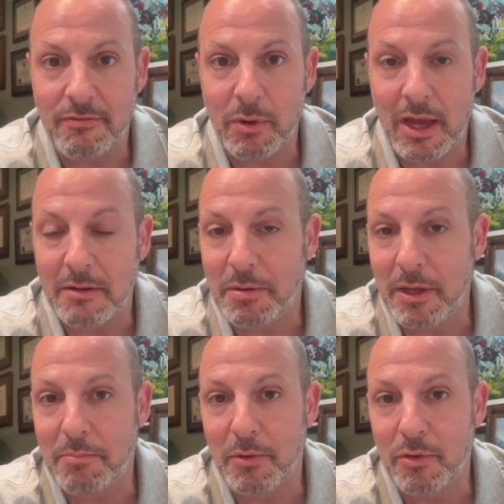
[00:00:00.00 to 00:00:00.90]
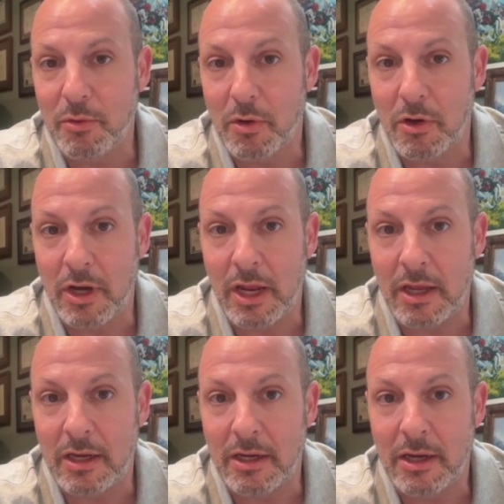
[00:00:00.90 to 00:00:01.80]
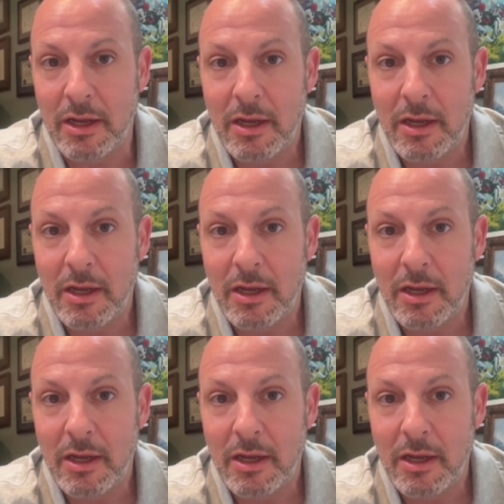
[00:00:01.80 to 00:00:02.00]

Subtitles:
We had people who were in